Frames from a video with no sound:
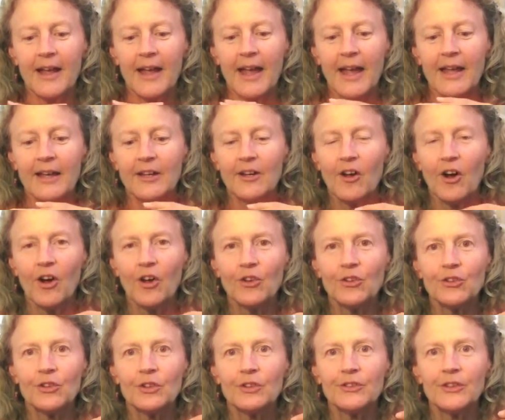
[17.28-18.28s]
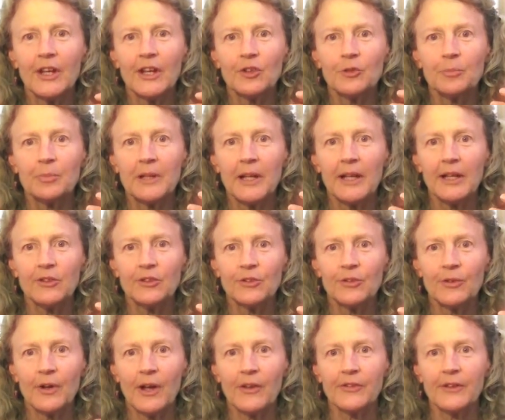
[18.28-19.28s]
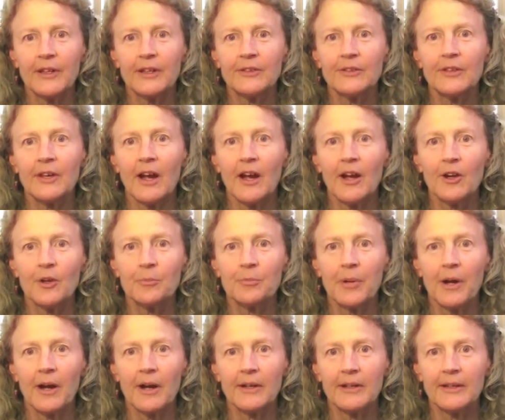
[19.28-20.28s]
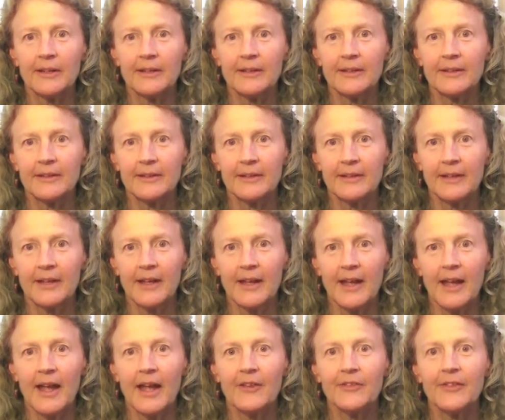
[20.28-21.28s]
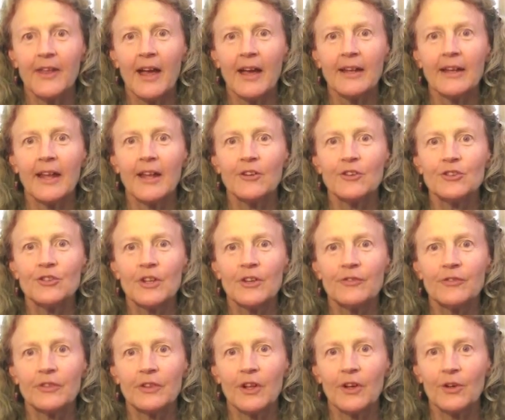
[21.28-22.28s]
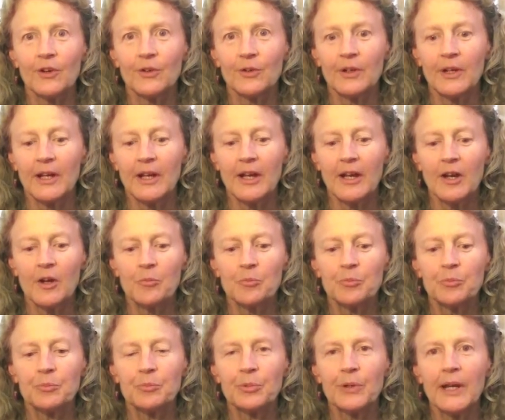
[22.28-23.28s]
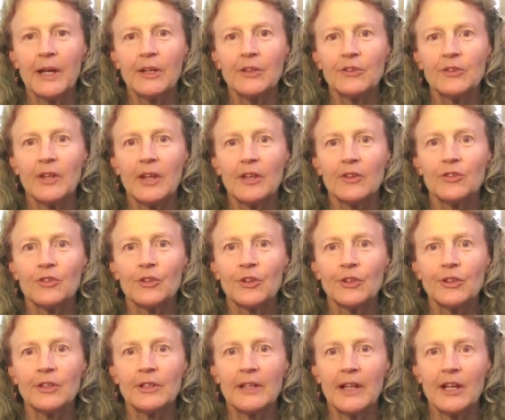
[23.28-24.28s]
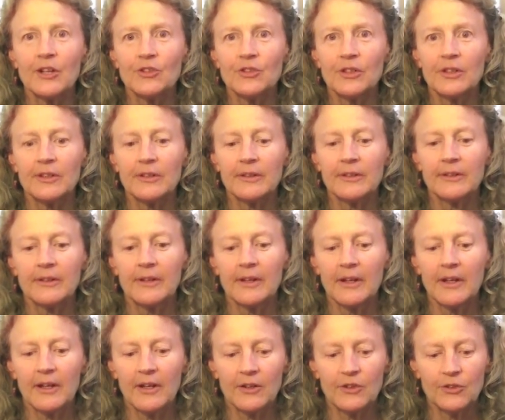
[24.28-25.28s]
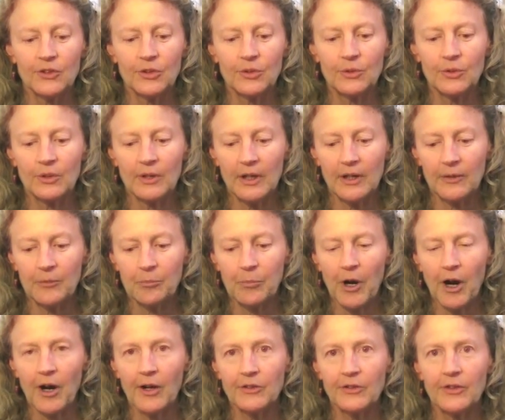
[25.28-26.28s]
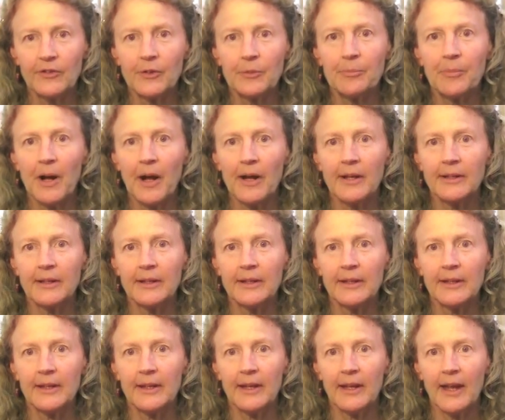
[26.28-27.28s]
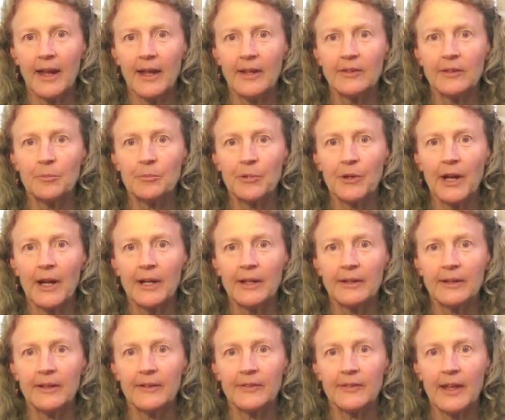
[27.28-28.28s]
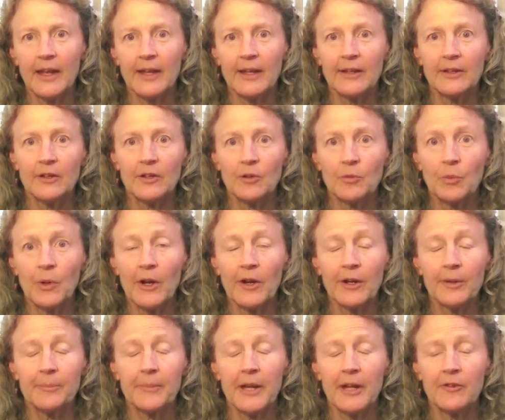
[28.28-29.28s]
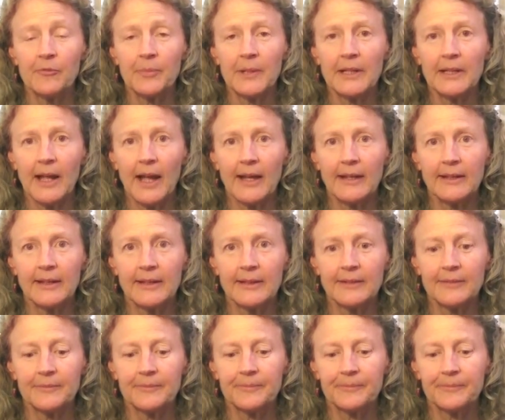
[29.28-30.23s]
and it also takes place throughout the entire body. And that energy flow brings circulation to parts of the body and the brain where it may have been lacking.